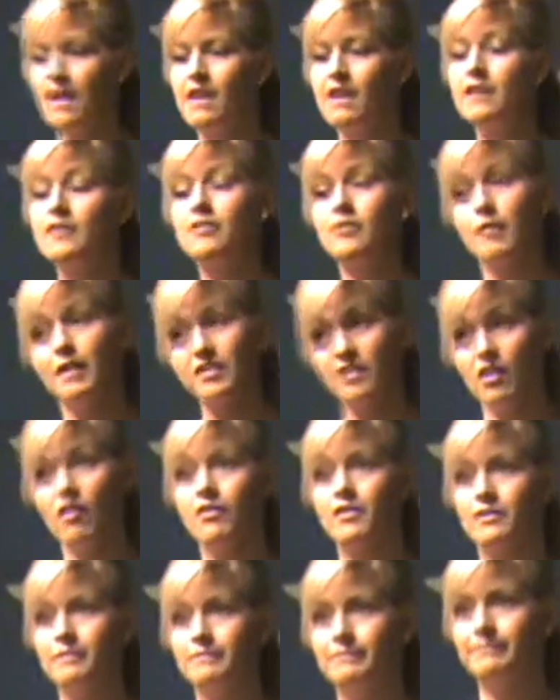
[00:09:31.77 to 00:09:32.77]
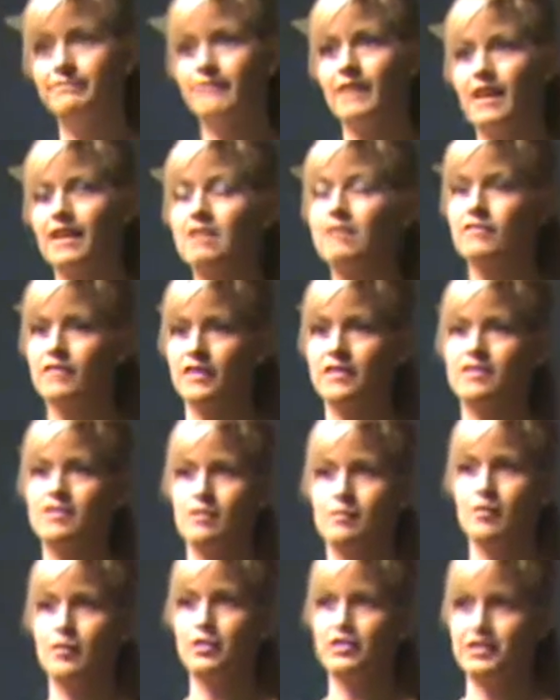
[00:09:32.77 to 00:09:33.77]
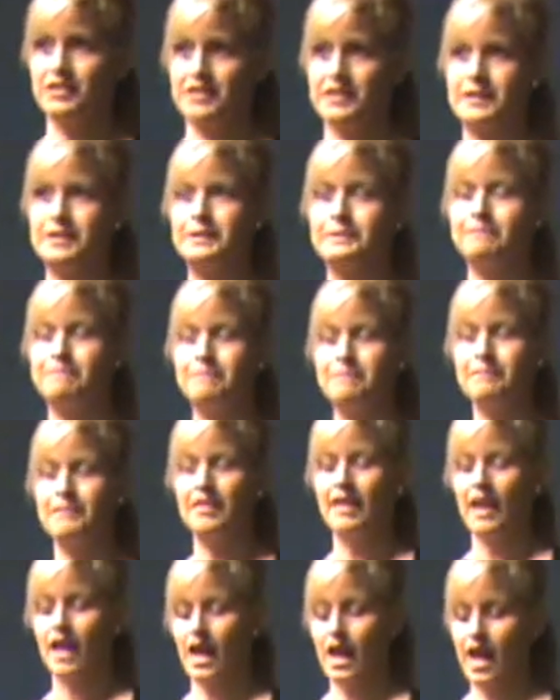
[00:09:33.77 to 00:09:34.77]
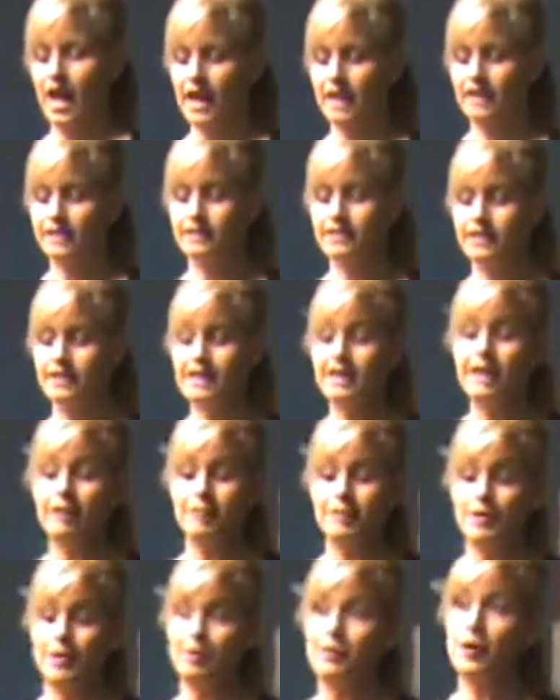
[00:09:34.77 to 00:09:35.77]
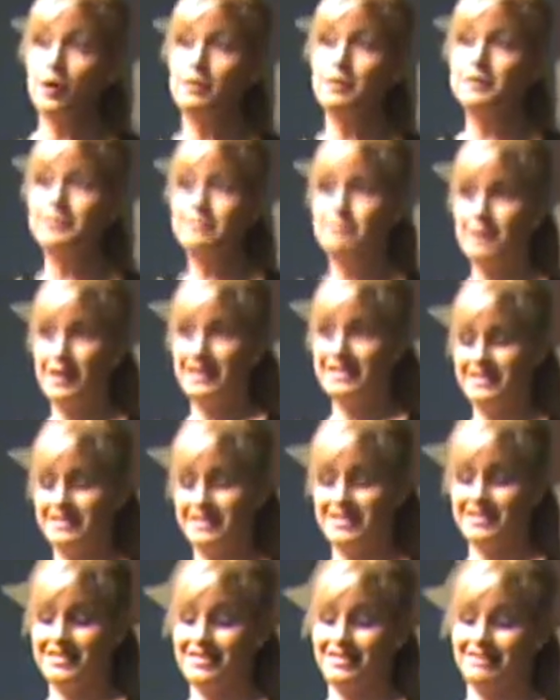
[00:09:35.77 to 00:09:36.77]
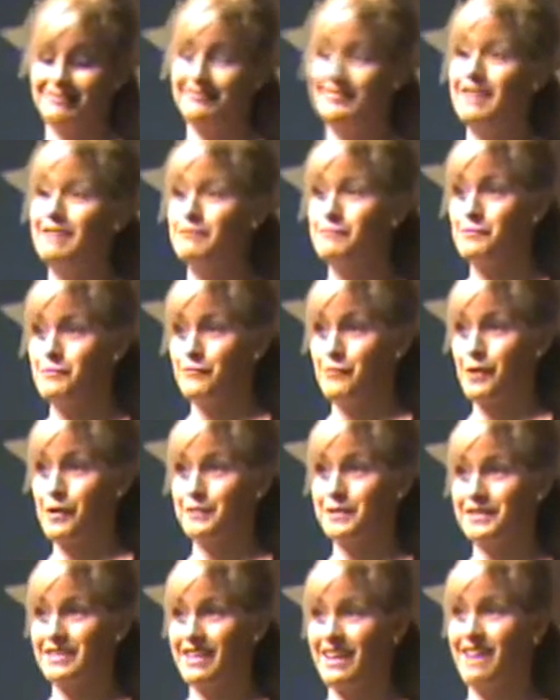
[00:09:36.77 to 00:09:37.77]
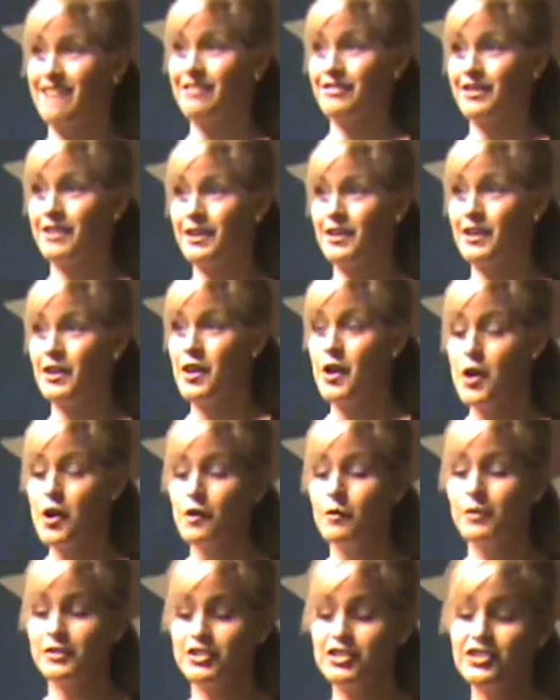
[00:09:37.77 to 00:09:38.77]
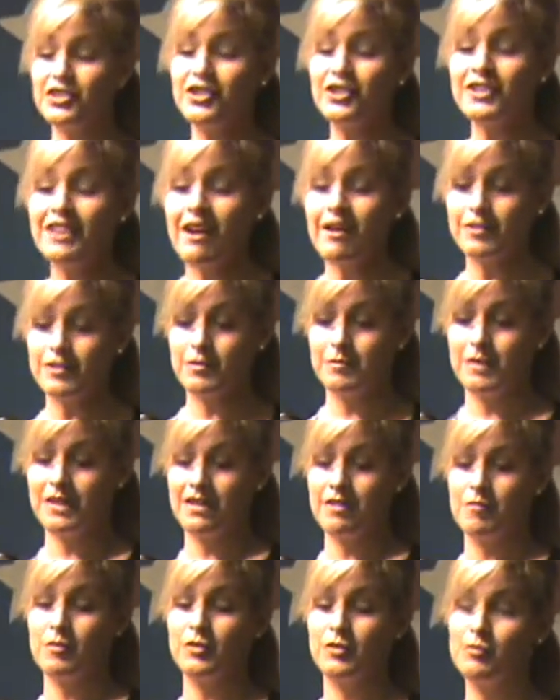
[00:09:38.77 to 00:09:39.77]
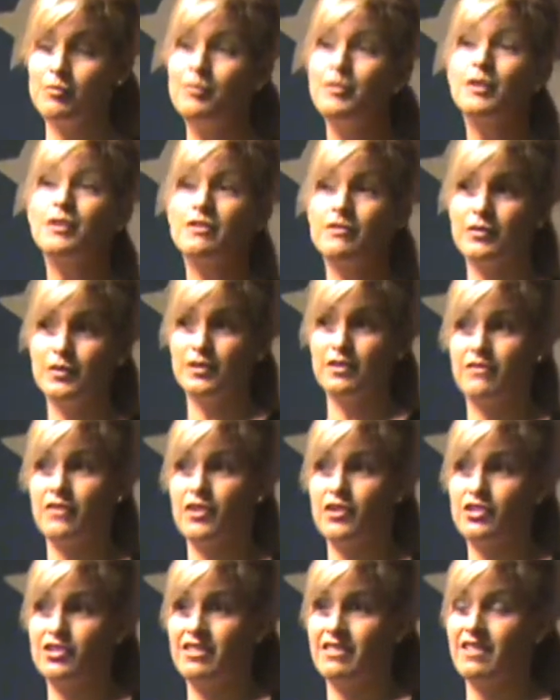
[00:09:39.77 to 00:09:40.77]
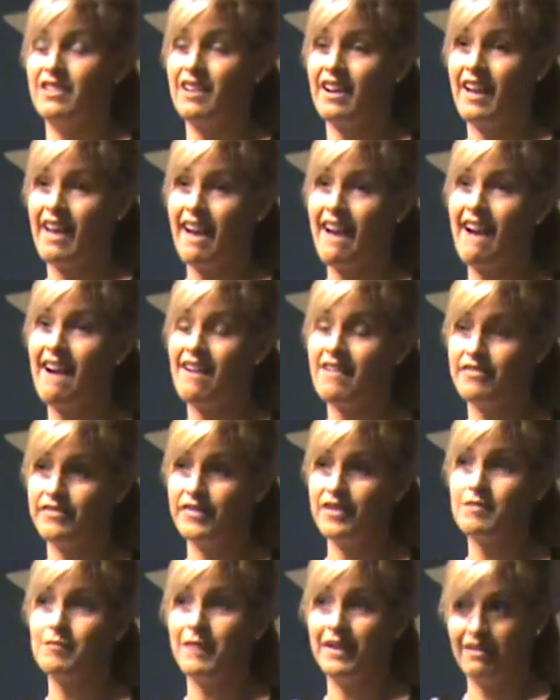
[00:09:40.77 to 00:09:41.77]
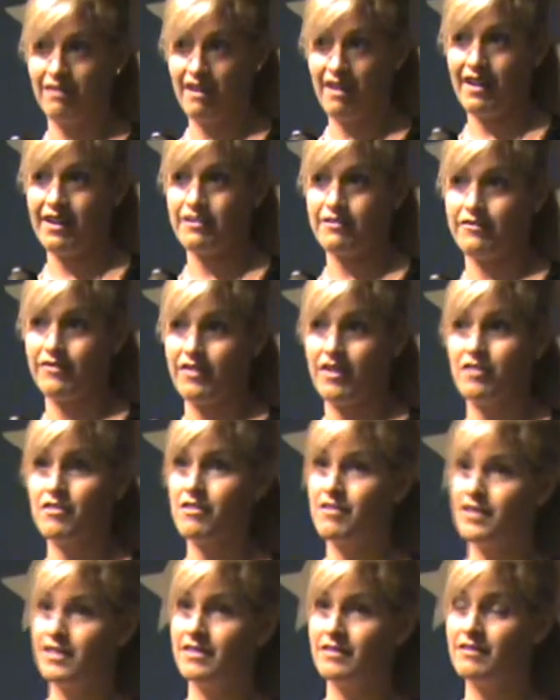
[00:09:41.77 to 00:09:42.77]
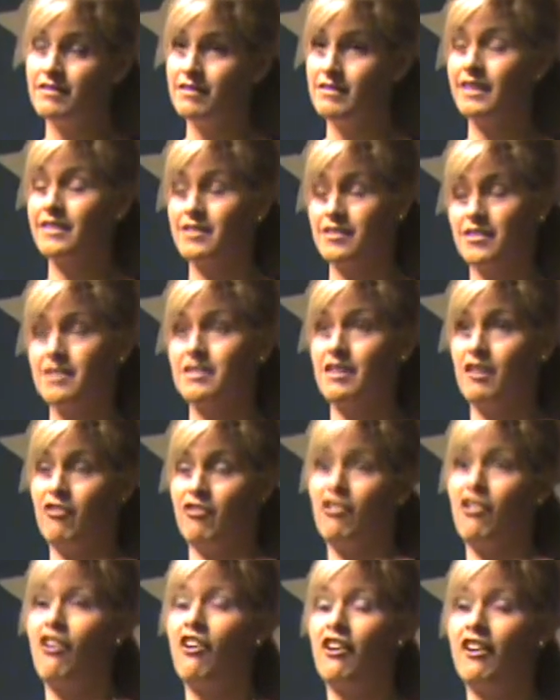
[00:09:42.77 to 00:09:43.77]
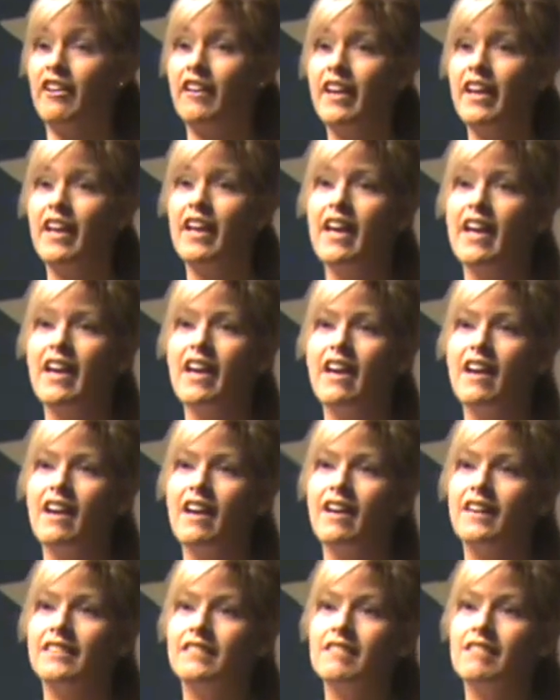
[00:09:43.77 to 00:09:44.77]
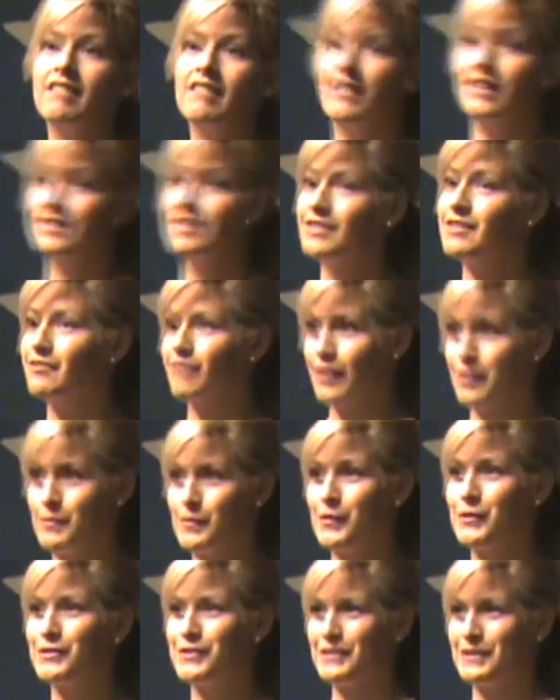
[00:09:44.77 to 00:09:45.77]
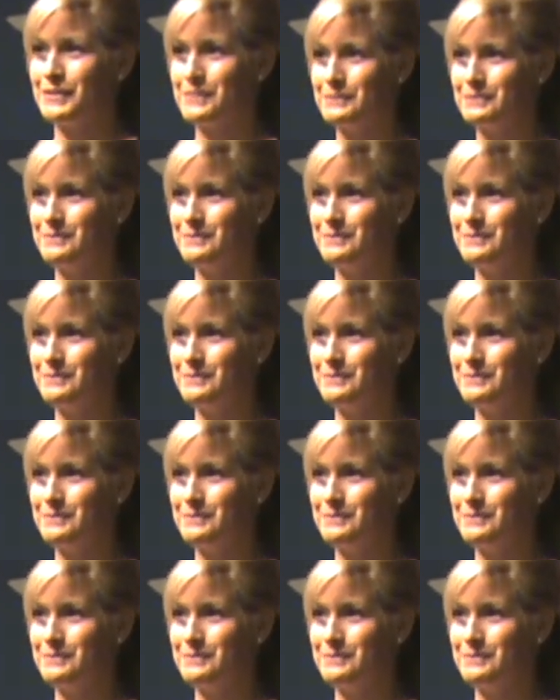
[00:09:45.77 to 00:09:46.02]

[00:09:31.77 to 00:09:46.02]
So I told him. I confessed the abortion to him. And he gave me a permanent penance, even before I was Catholic, which turned out to be the most beautiful devotion that I have in my life, other than next to Sacred Heart. And that's Divine Mercy.